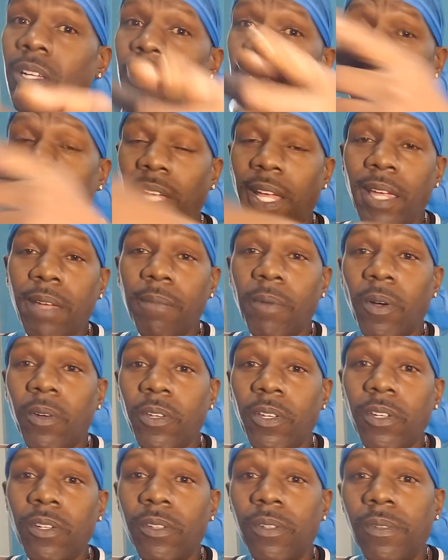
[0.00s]
Shame
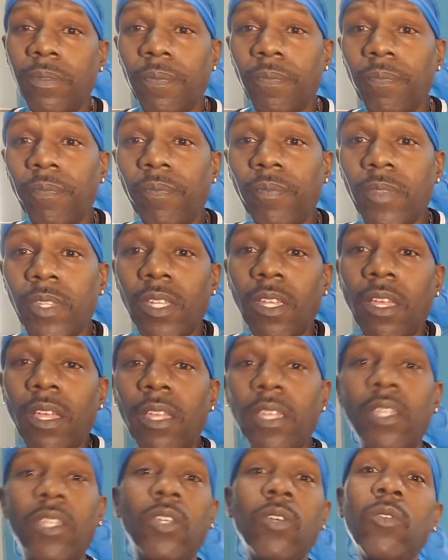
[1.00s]
on you.
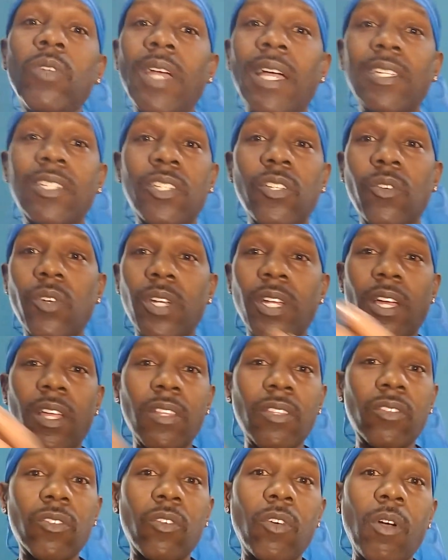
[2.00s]
You not showing the
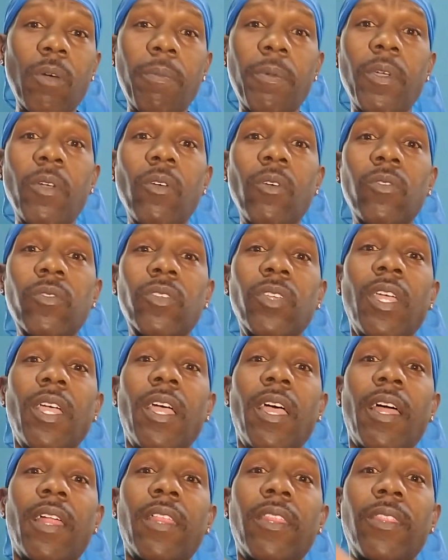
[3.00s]
other Scorpios
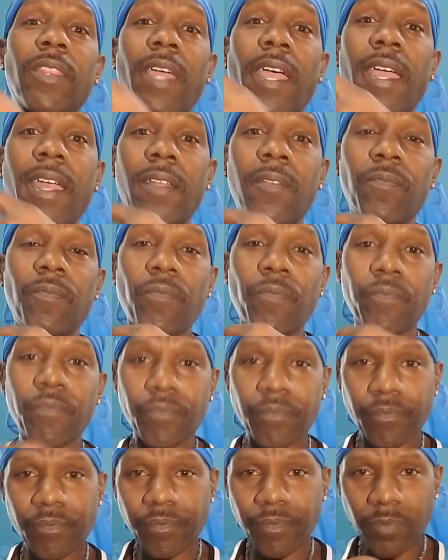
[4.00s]
that
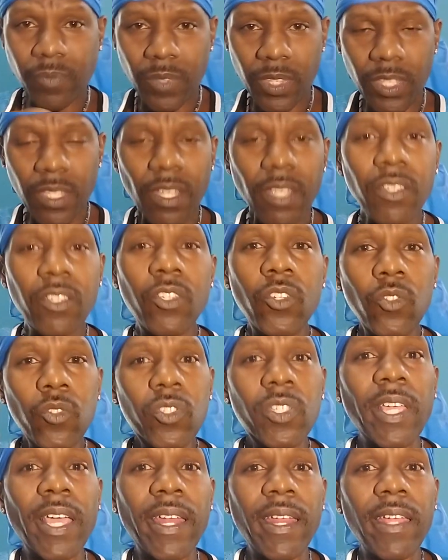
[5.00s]
you
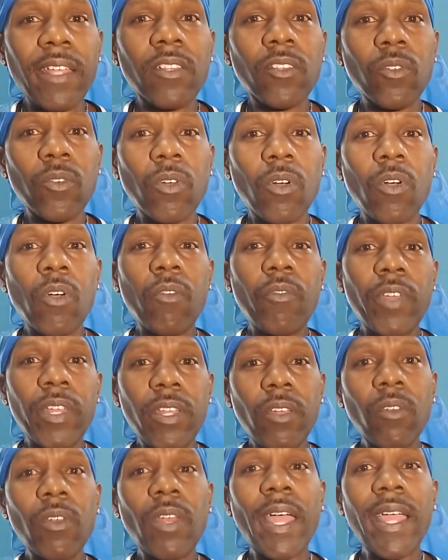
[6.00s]
sat here through the whole
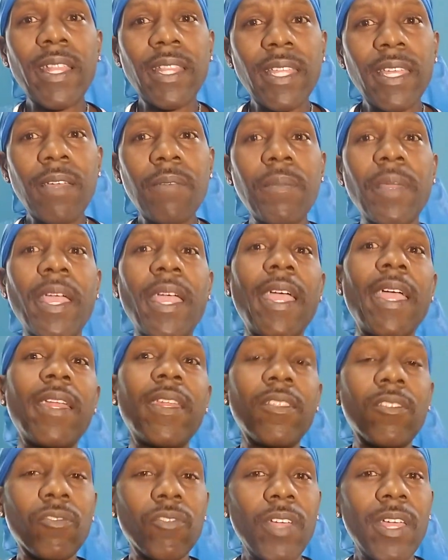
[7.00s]
video like them
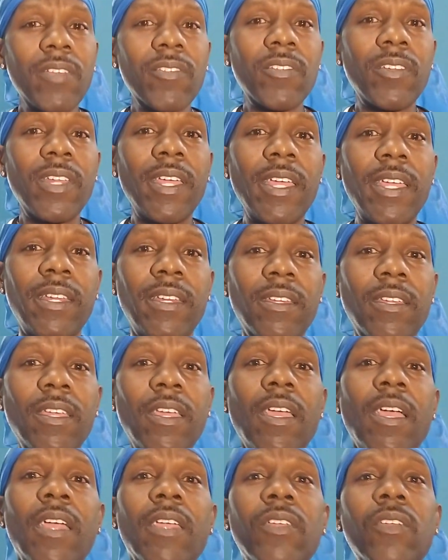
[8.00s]
and it's resonating.
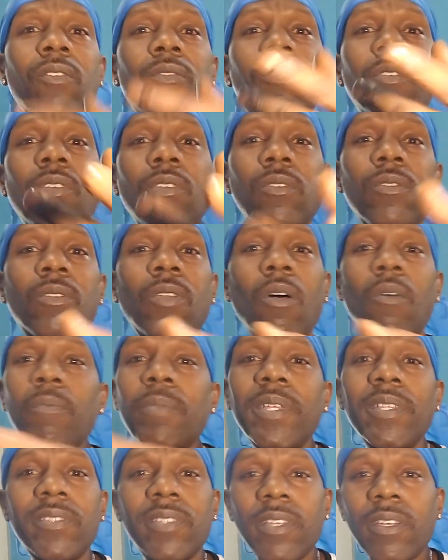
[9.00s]
You you don't
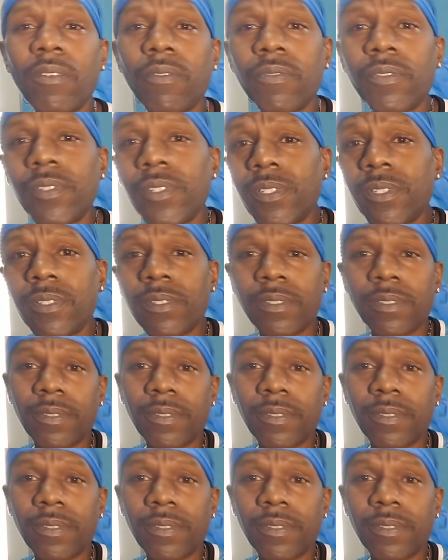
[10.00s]
be selfish.